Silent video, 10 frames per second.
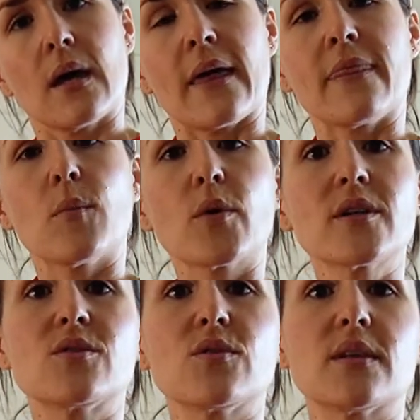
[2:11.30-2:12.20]
And the more
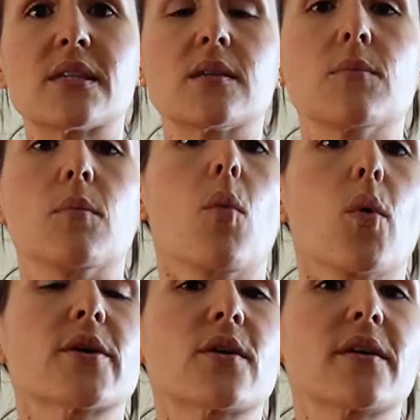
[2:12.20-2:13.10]
you do this, the
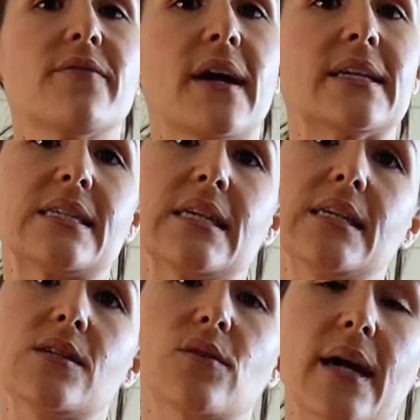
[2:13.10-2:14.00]
more you're gonna find it's
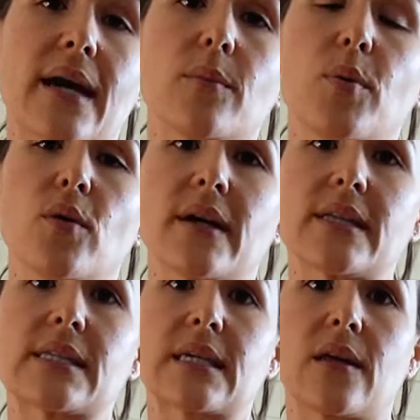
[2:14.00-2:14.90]
easier to kind of pull that
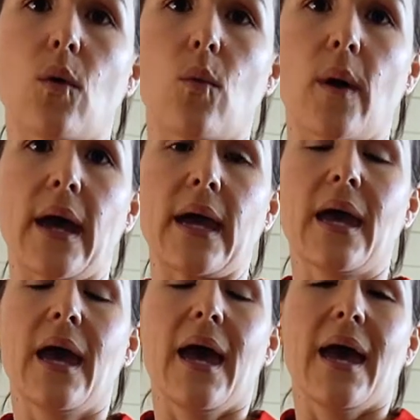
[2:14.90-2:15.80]
skin away.
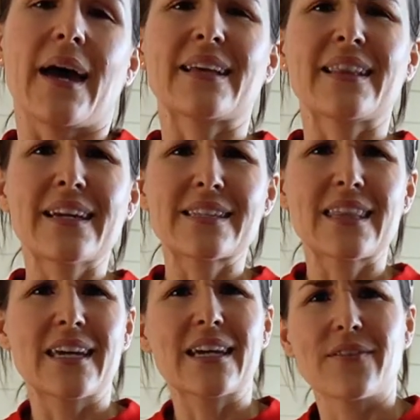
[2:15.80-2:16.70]
And I like to
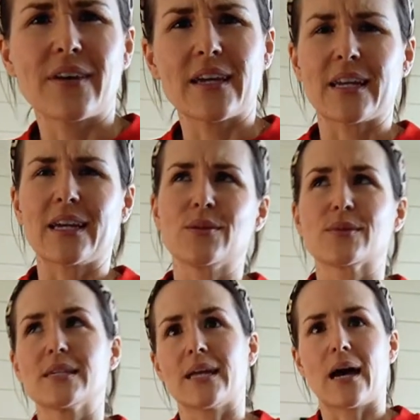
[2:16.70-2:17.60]
think of it, and I use
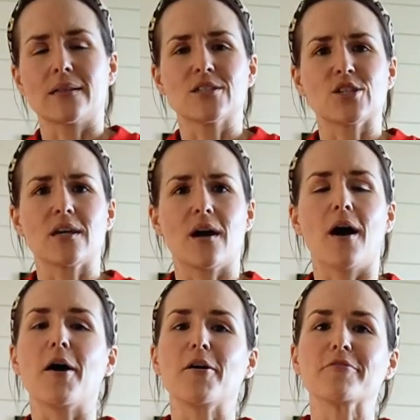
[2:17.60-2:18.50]
the analogy
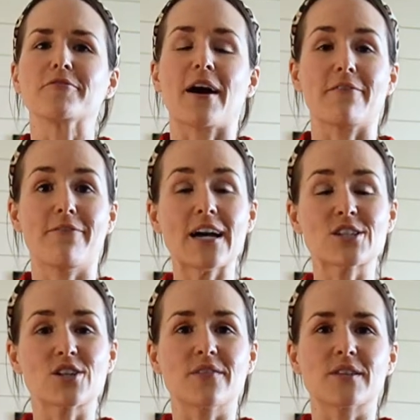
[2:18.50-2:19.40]
of that
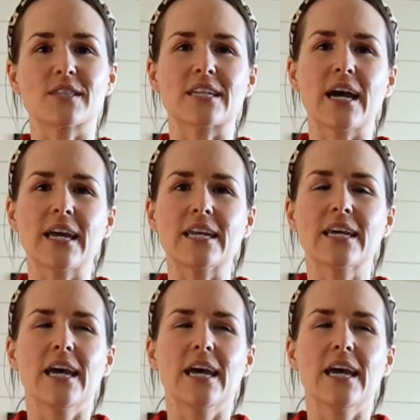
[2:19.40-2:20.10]
fascia, if it's tight,